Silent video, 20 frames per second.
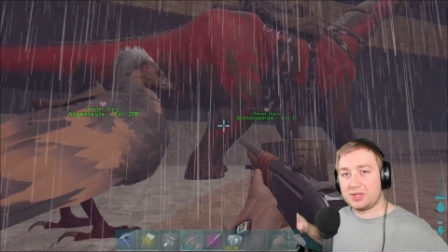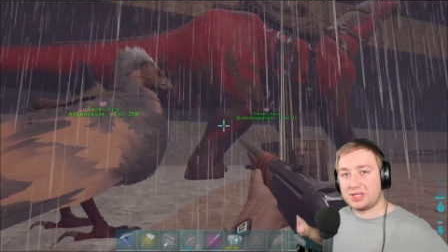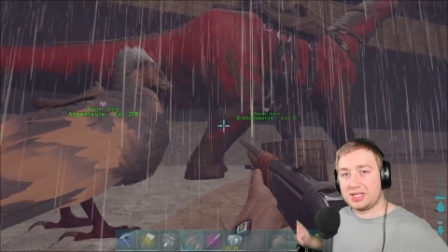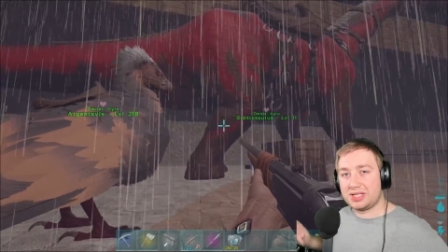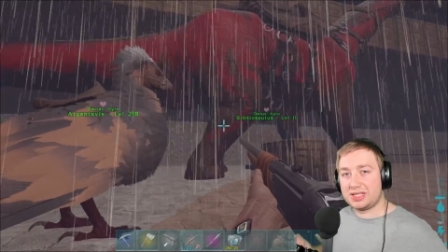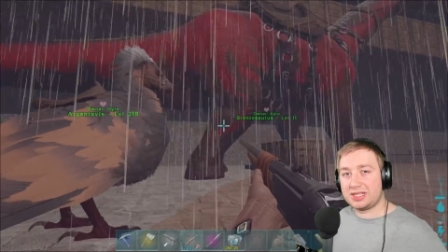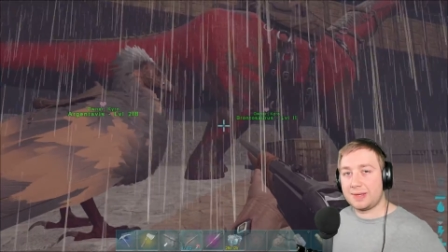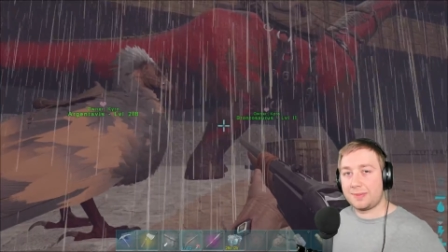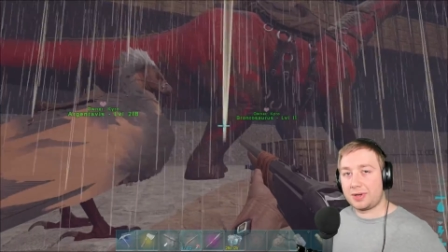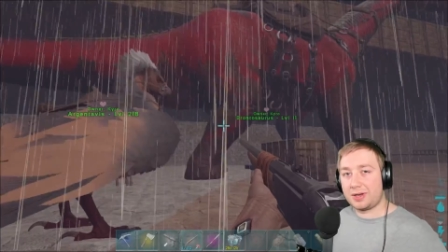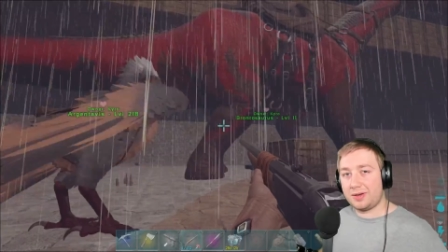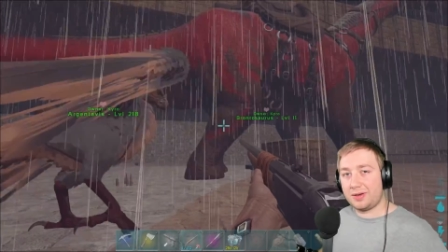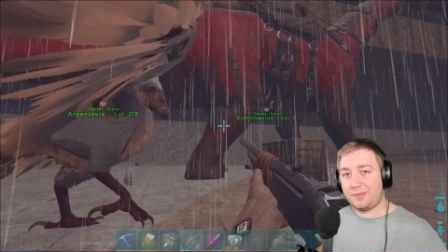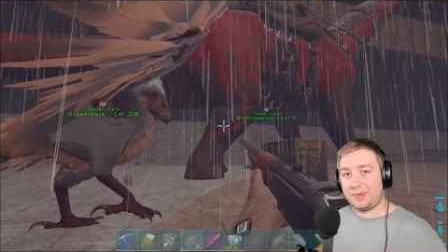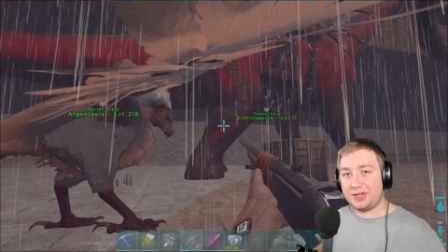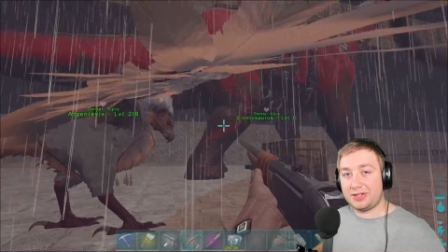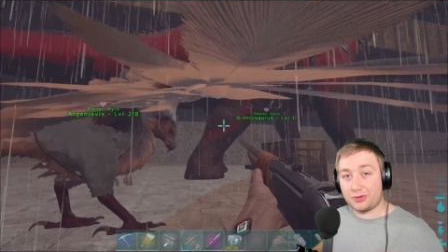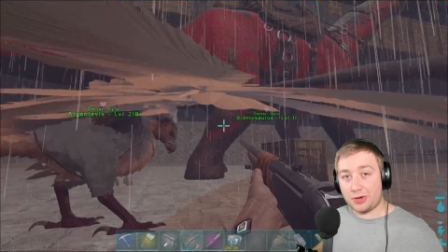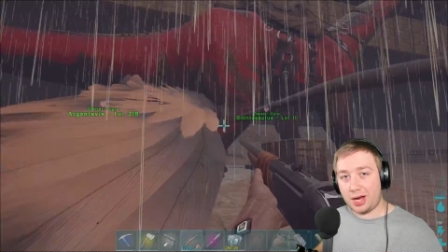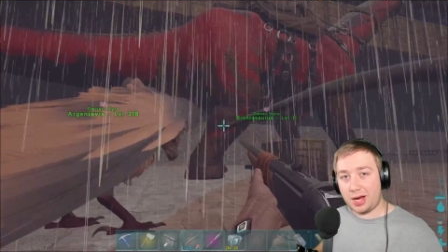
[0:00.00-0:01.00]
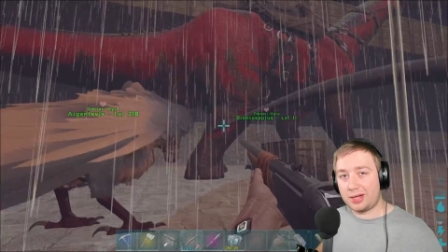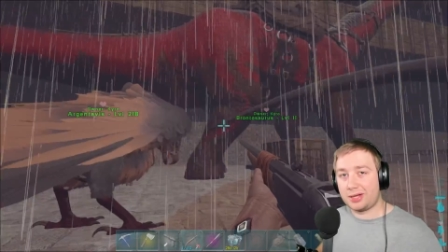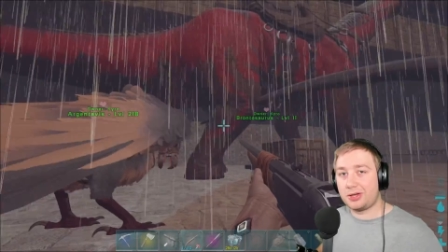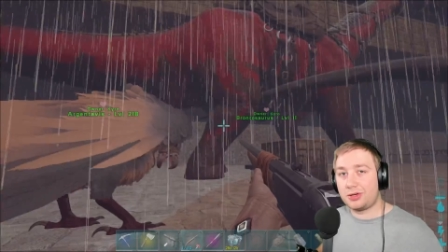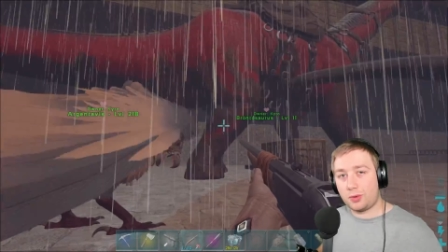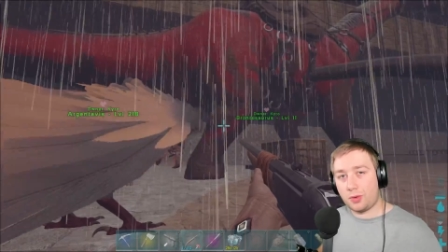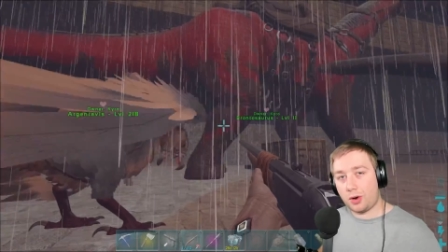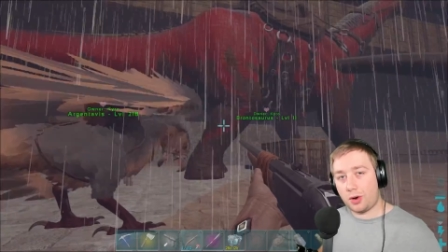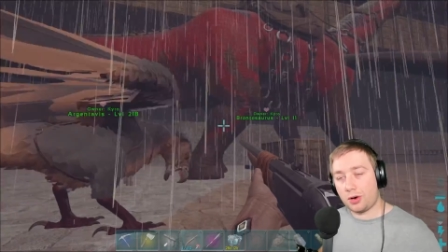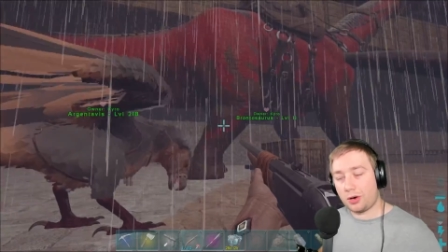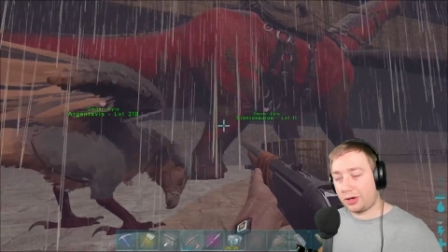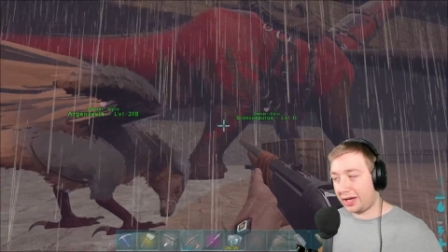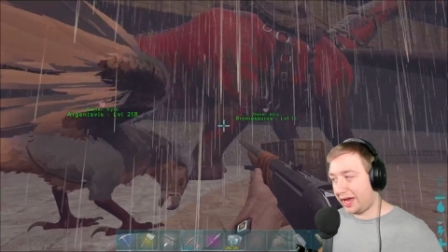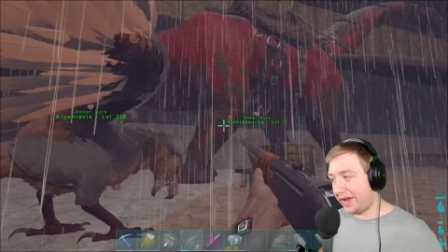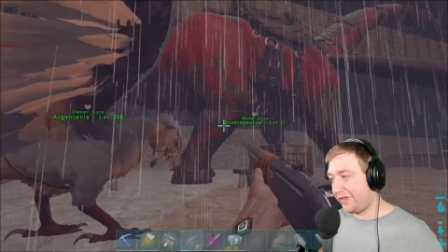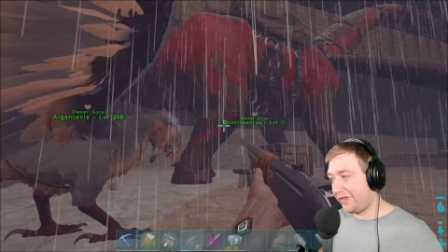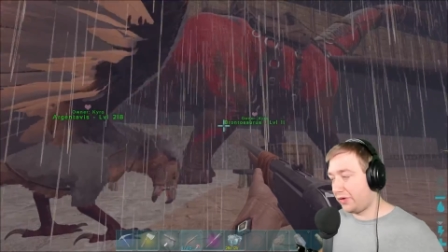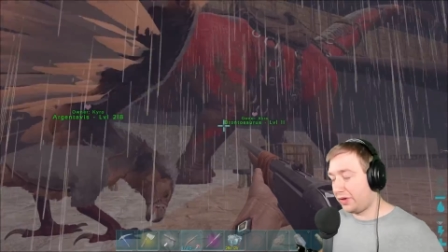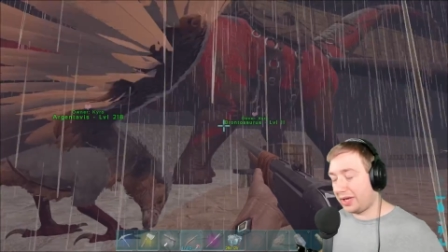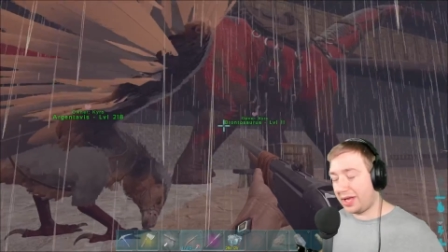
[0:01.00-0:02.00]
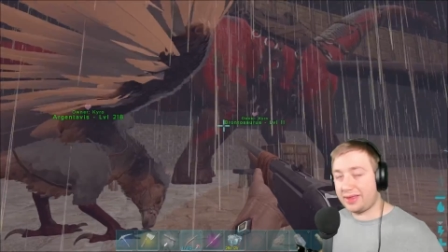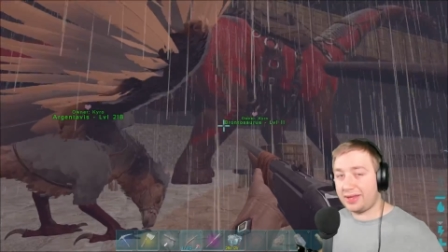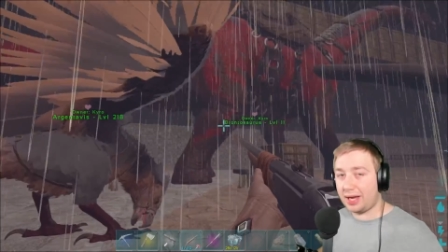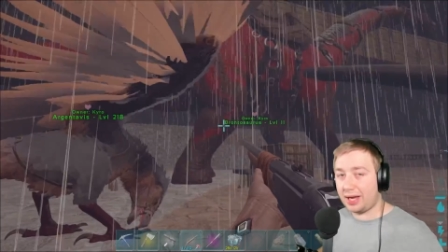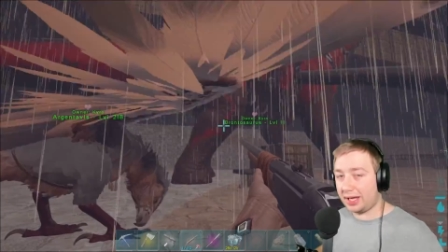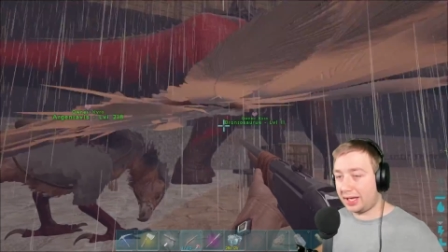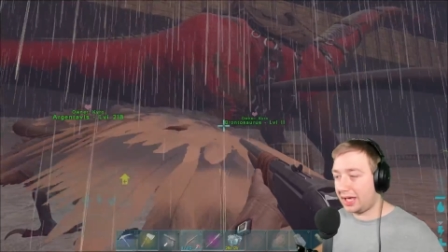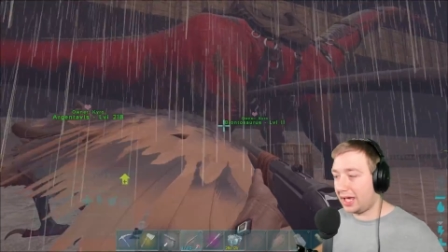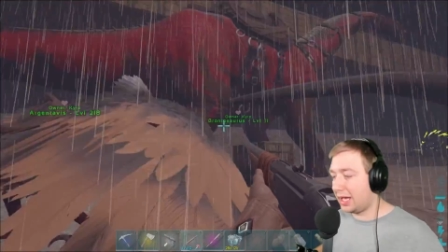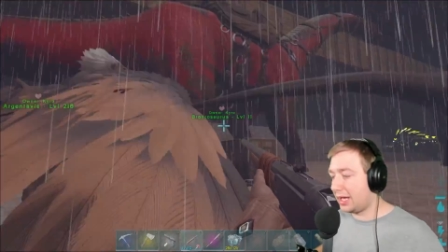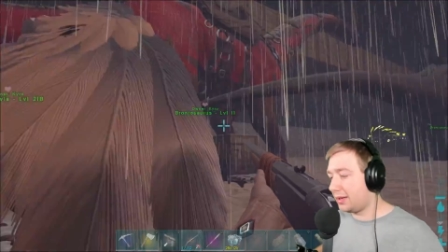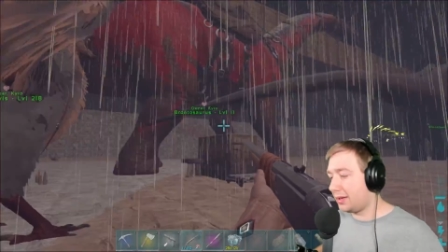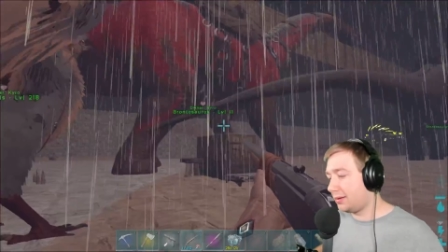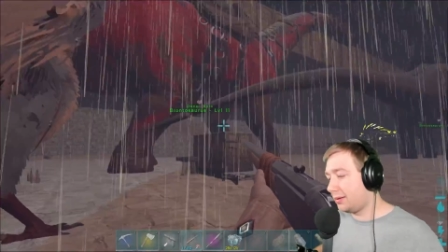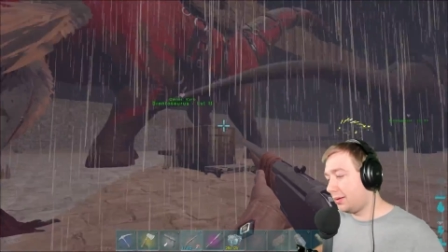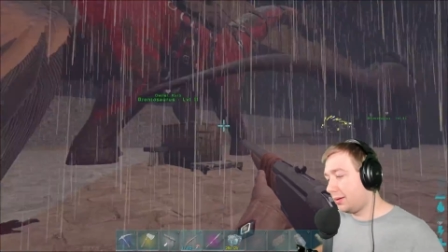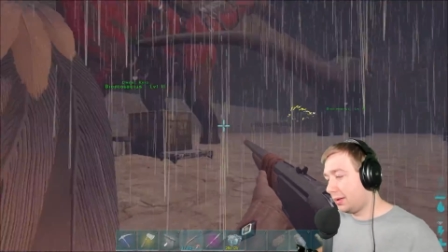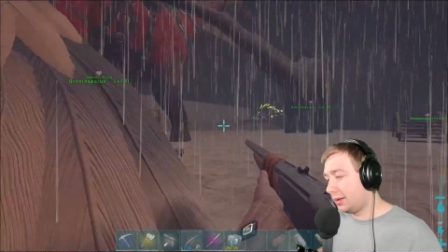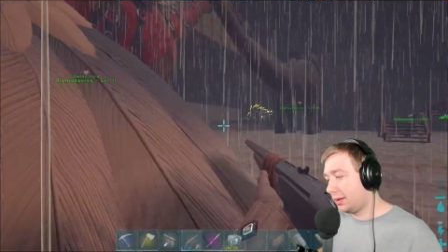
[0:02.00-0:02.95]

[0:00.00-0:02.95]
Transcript: but since I'm going to be trying to do ARK every day that I can,